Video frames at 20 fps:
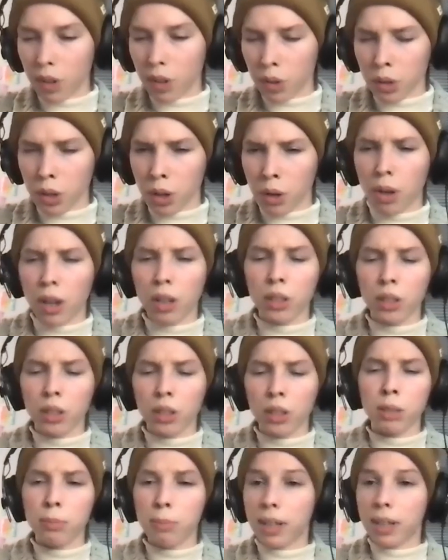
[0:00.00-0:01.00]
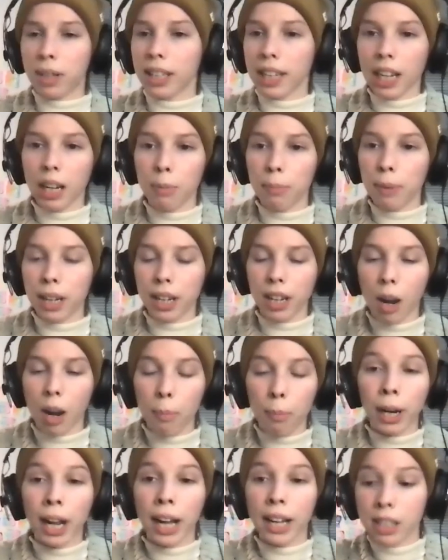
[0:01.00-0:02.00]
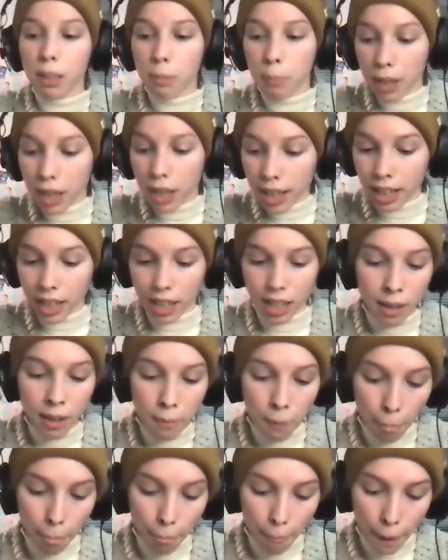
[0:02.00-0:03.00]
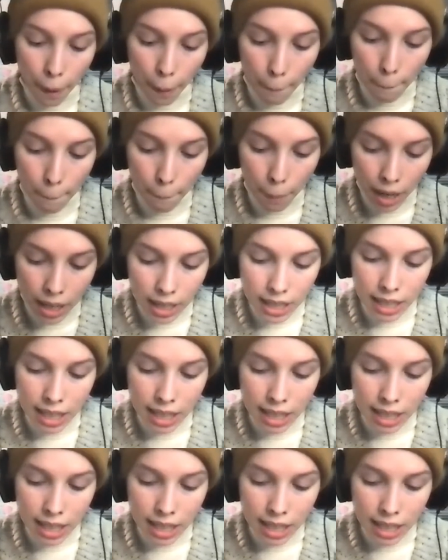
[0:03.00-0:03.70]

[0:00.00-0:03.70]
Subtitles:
So ultimately help my comprehensibility. But